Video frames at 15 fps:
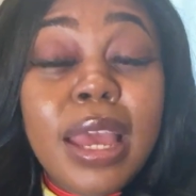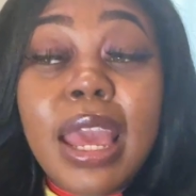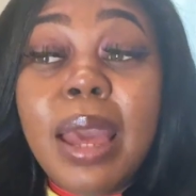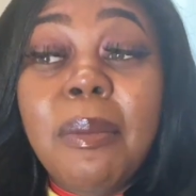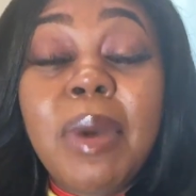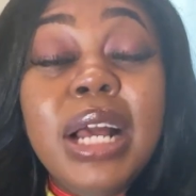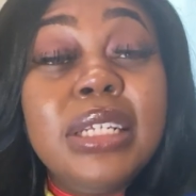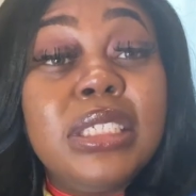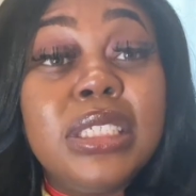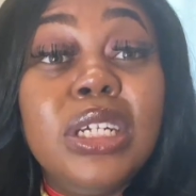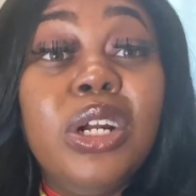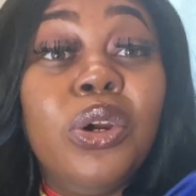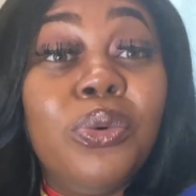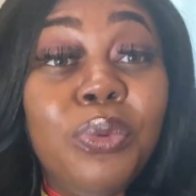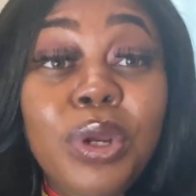And my
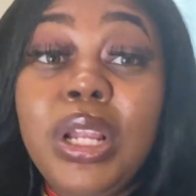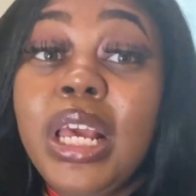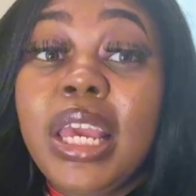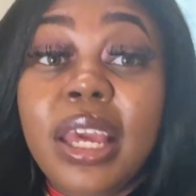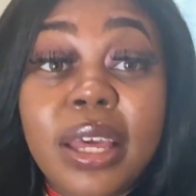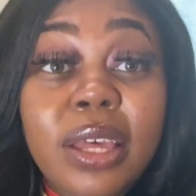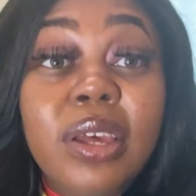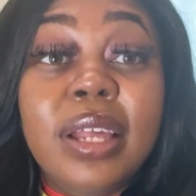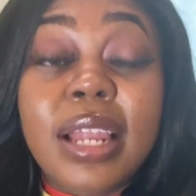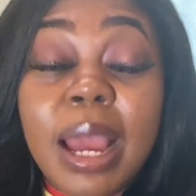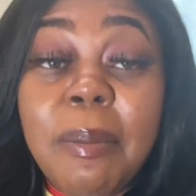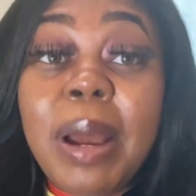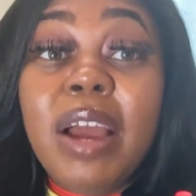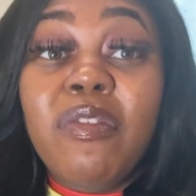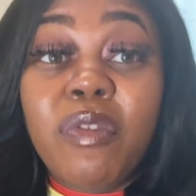son really can cook.
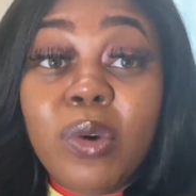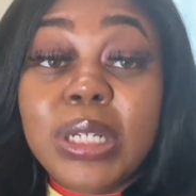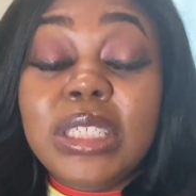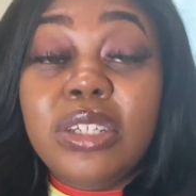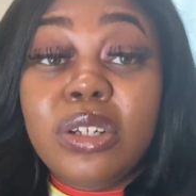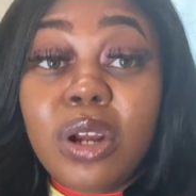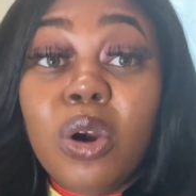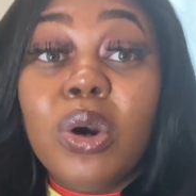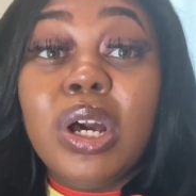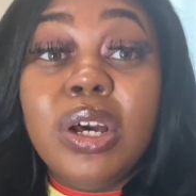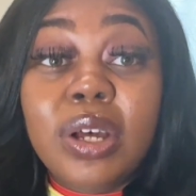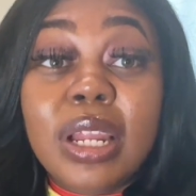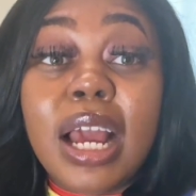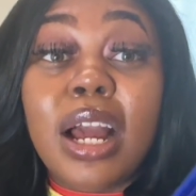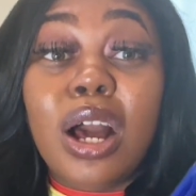Like my 14-year-old
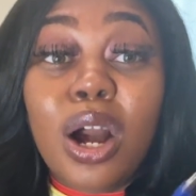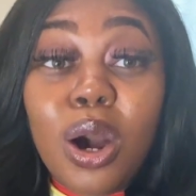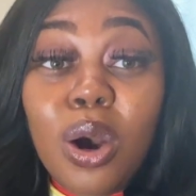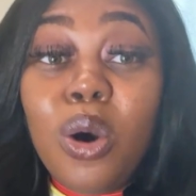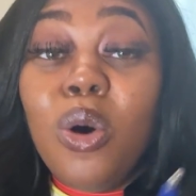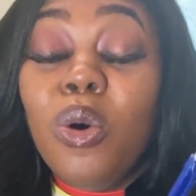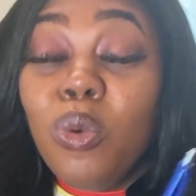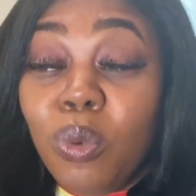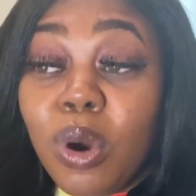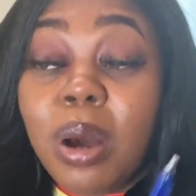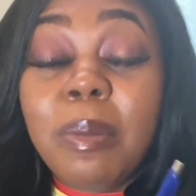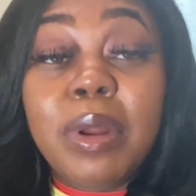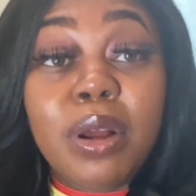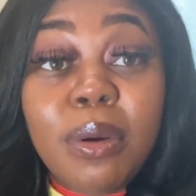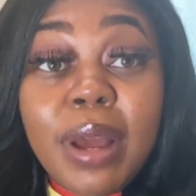cooked like an old
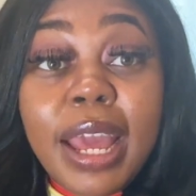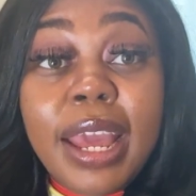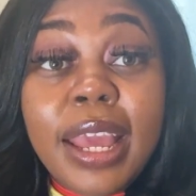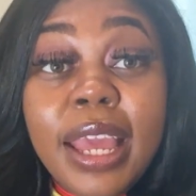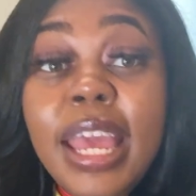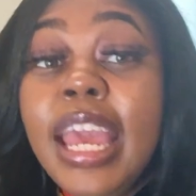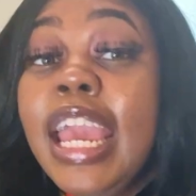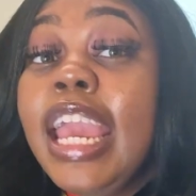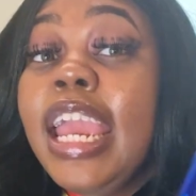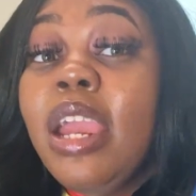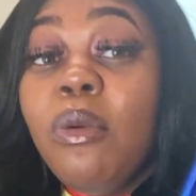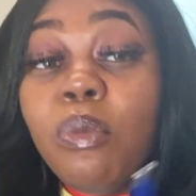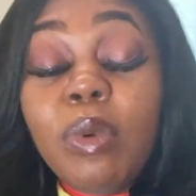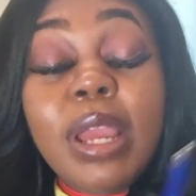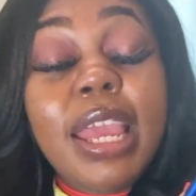woman, okay?
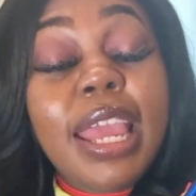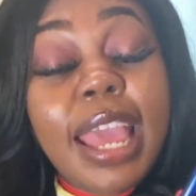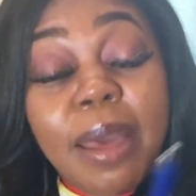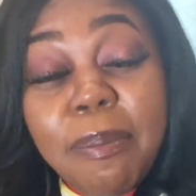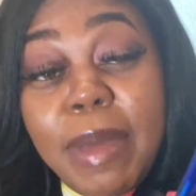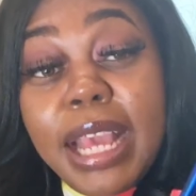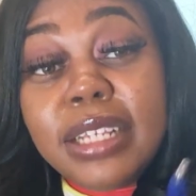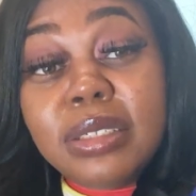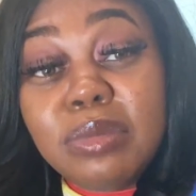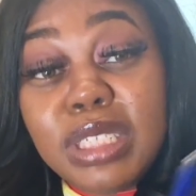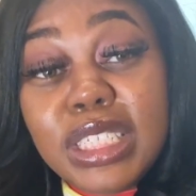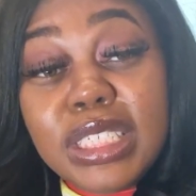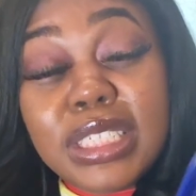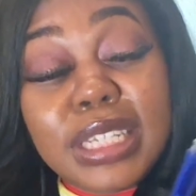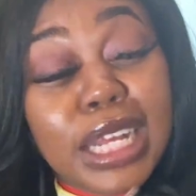He had made some
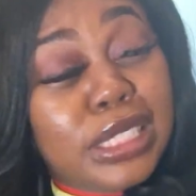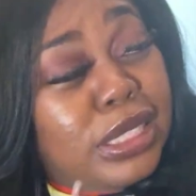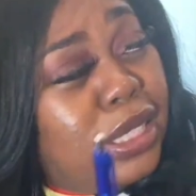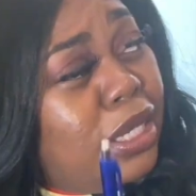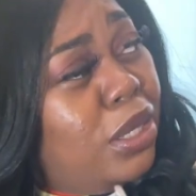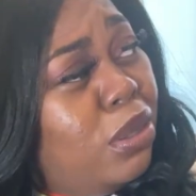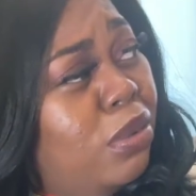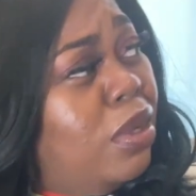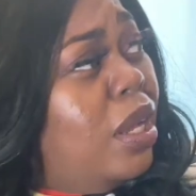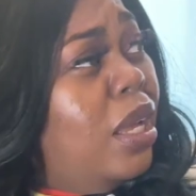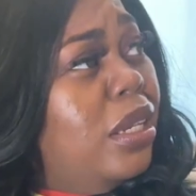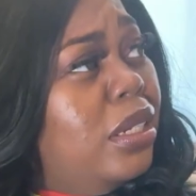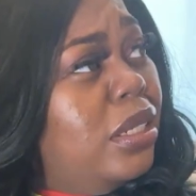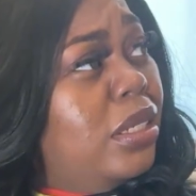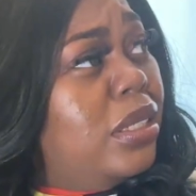dishes. I said, who
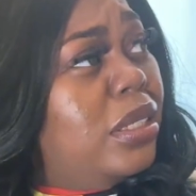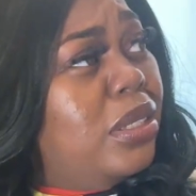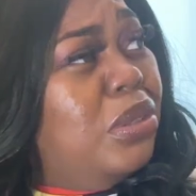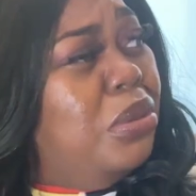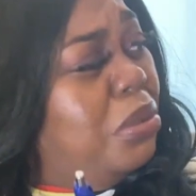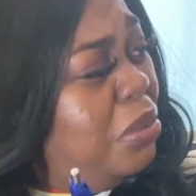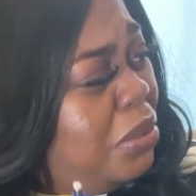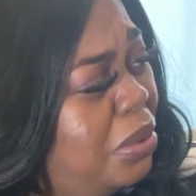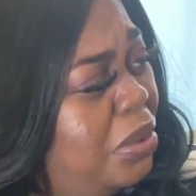cooked? You?